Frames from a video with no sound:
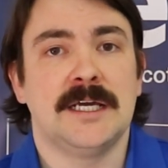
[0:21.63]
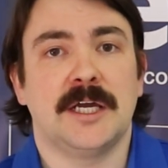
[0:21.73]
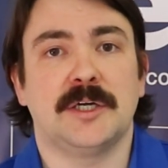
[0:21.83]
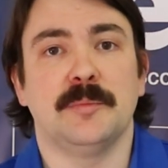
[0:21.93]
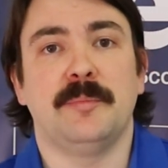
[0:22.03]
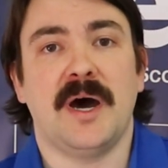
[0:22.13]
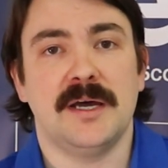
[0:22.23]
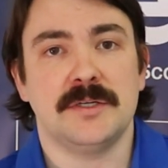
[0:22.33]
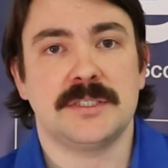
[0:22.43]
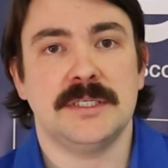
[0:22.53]
and
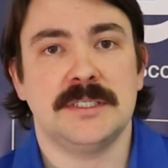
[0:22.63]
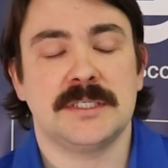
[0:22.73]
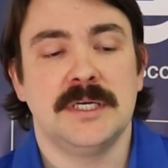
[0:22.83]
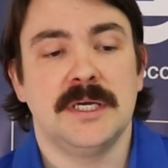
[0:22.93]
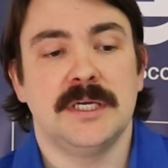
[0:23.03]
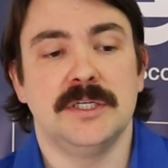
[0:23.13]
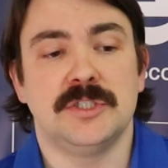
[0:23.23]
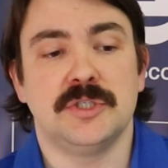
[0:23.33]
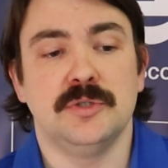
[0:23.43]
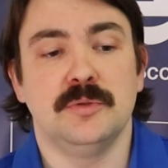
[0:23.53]
compiles it
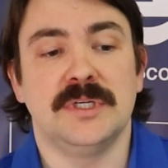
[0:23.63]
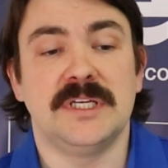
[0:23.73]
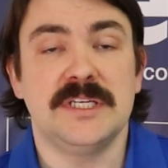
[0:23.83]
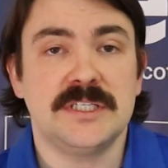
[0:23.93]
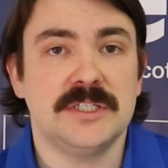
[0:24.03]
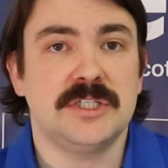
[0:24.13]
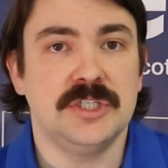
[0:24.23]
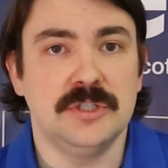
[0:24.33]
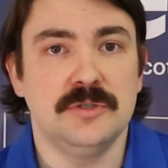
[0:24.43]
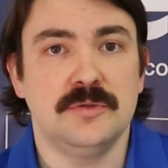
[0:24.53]
into an
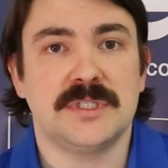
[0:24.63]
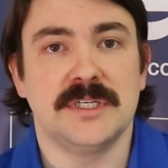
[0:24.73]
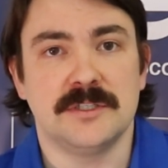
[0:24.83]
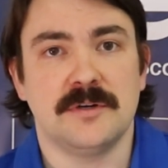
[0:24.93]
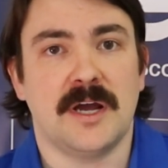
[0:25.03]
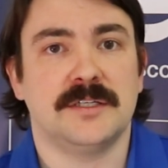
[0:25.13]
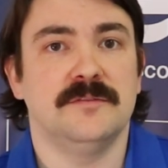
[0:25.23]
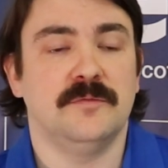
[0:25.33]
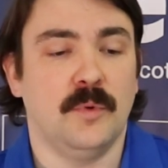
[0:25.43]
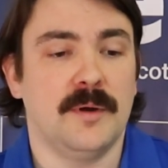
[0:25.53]
easy-to-use
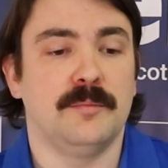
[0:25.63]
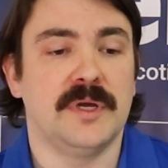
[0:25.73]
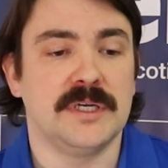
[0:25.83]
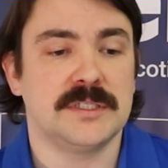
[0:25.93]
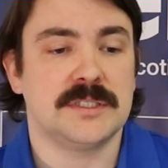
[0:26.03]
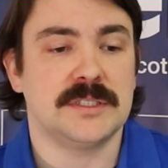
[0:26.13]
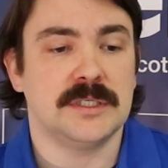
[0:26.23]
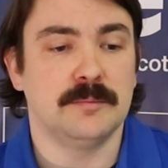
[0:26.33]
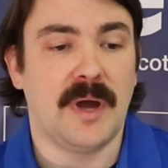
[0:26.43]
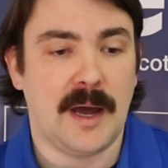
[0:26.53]
interactive web-based
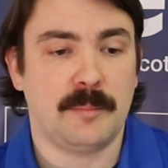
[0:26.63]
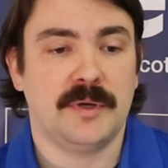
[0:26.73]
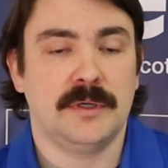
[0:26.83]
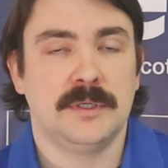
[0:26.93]
map.